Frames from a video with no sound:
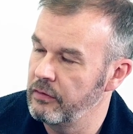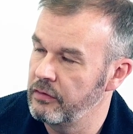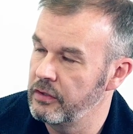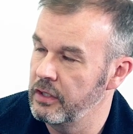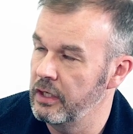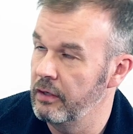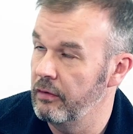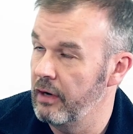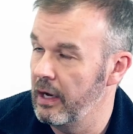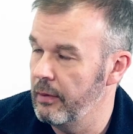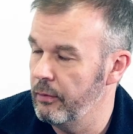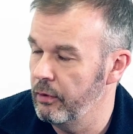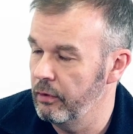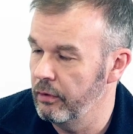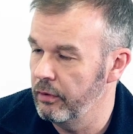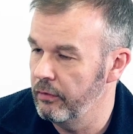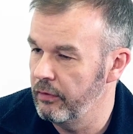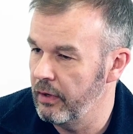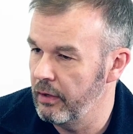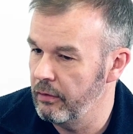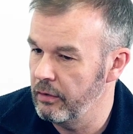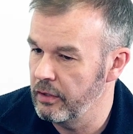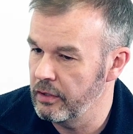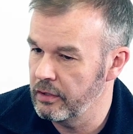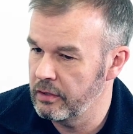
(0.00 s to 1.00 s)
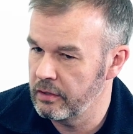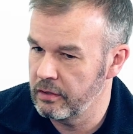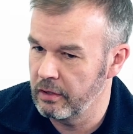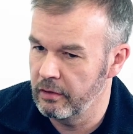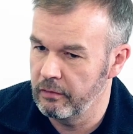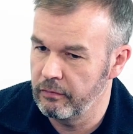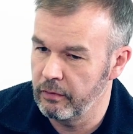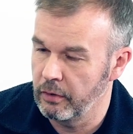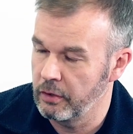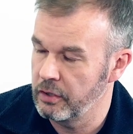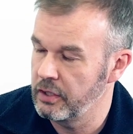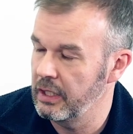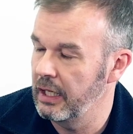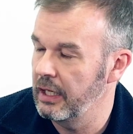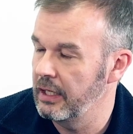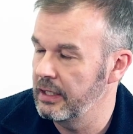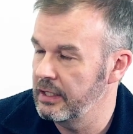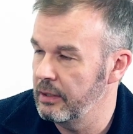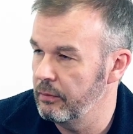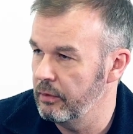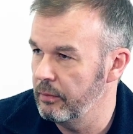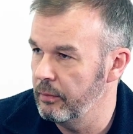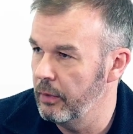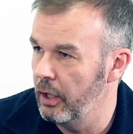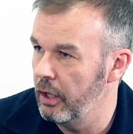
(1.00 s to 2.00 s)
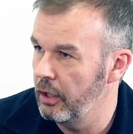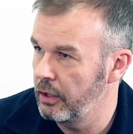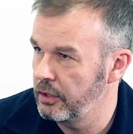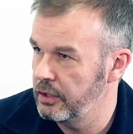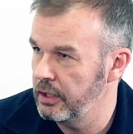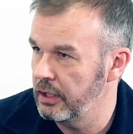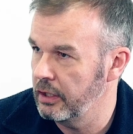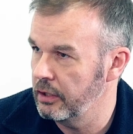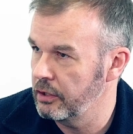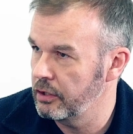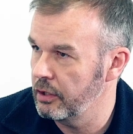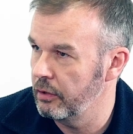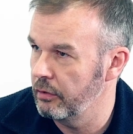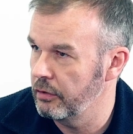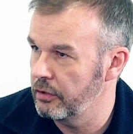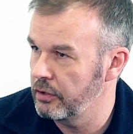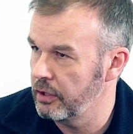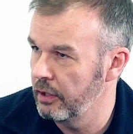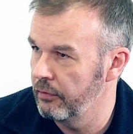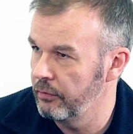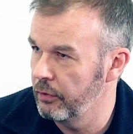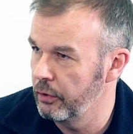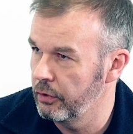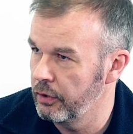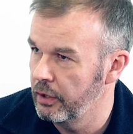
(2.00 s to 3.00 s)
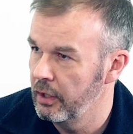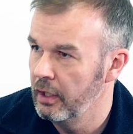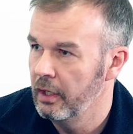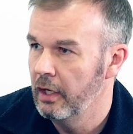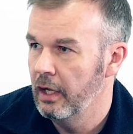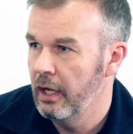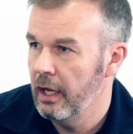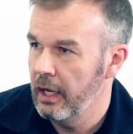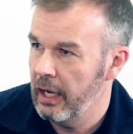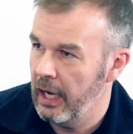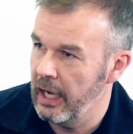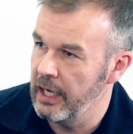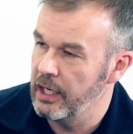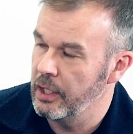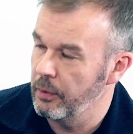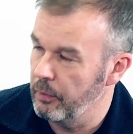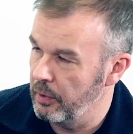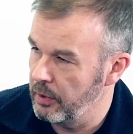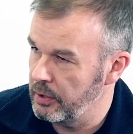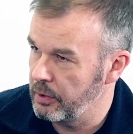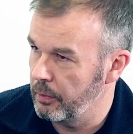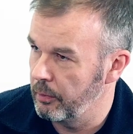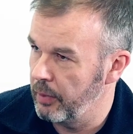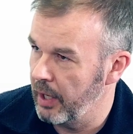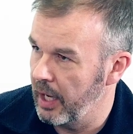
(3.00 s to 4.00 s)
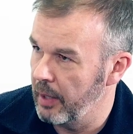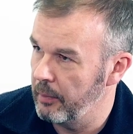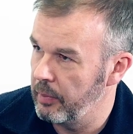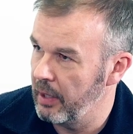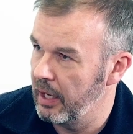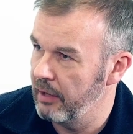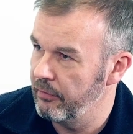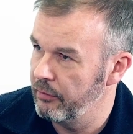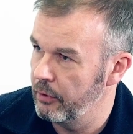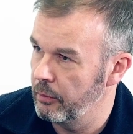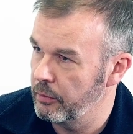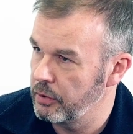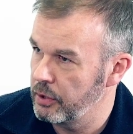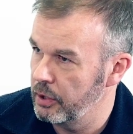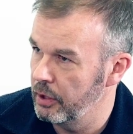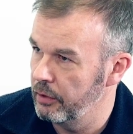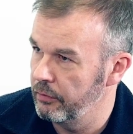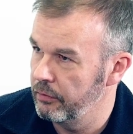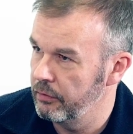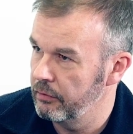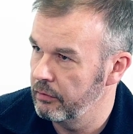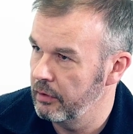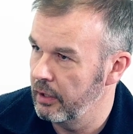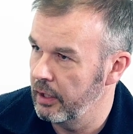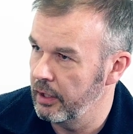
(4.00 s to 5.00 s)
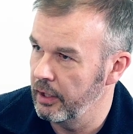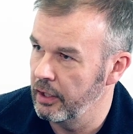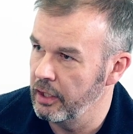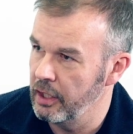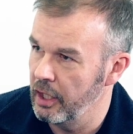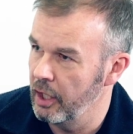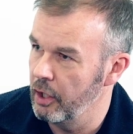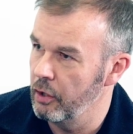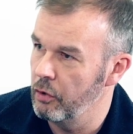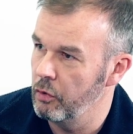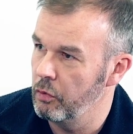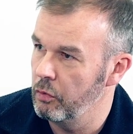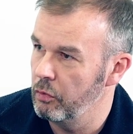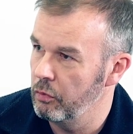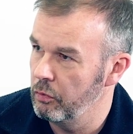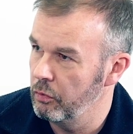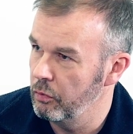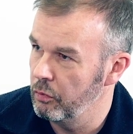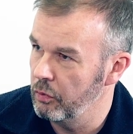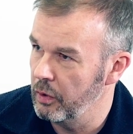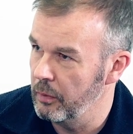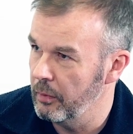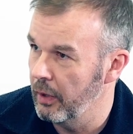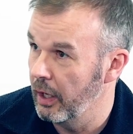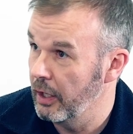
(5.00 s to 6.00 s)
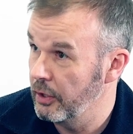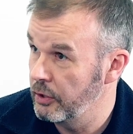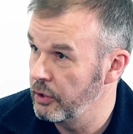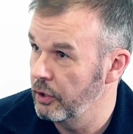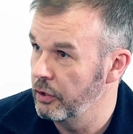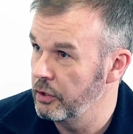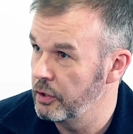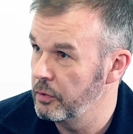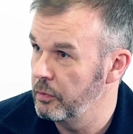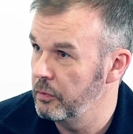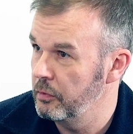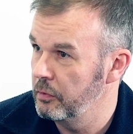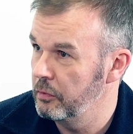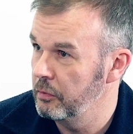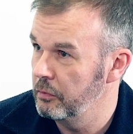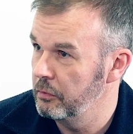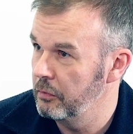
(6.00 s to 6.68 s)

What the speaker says: of CRM or the various functionality with marketing and so on and so forth. End up with some Power Platform stuff. And I know we might touch